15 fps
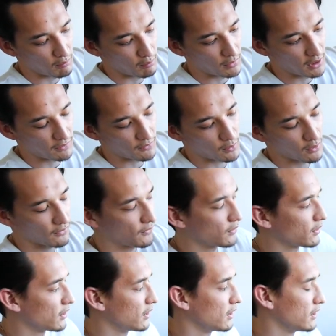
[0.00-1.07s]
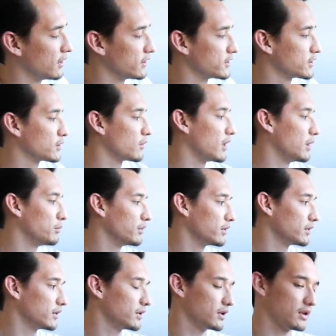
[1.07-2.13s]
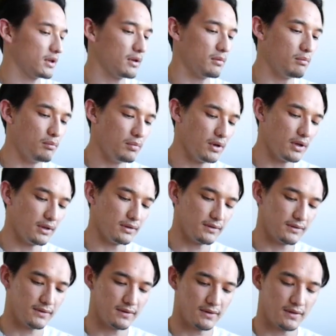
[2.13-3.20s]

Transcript: Made more for a scrambler, but